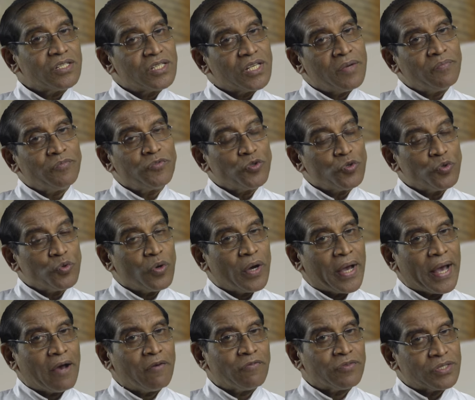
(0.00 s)
seemed to
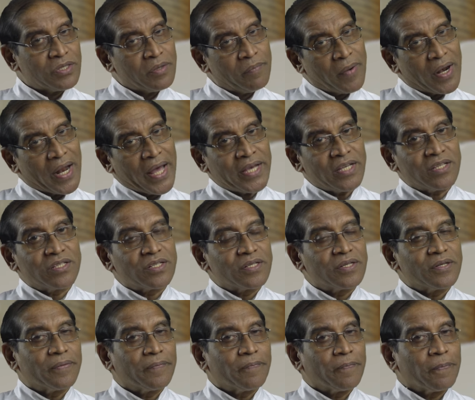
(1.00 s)
have
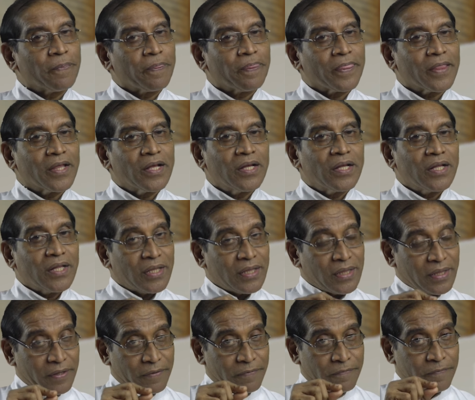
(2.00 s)
symbolized
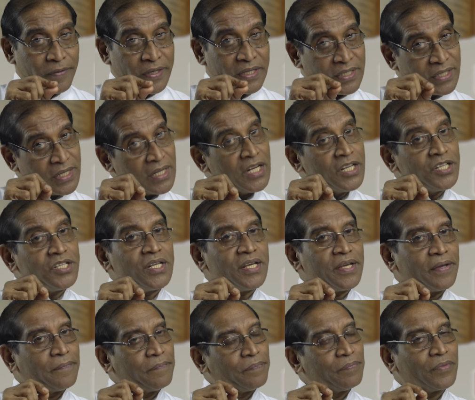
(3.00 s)
the
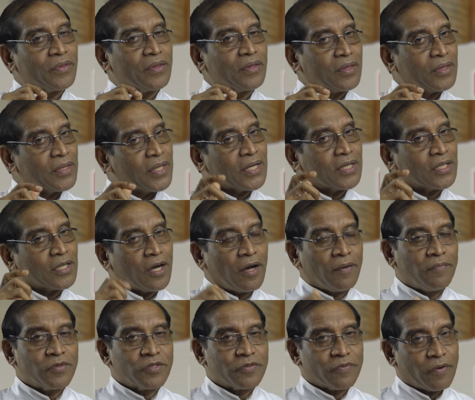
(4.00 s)
fertility that
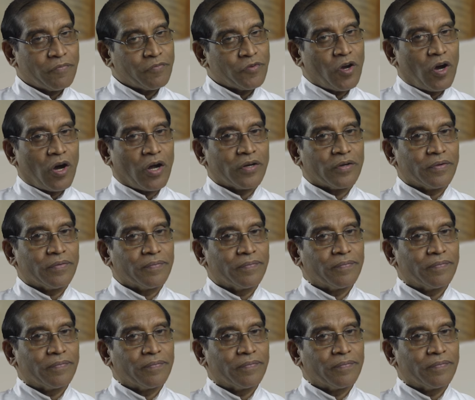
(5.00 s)
comes from God.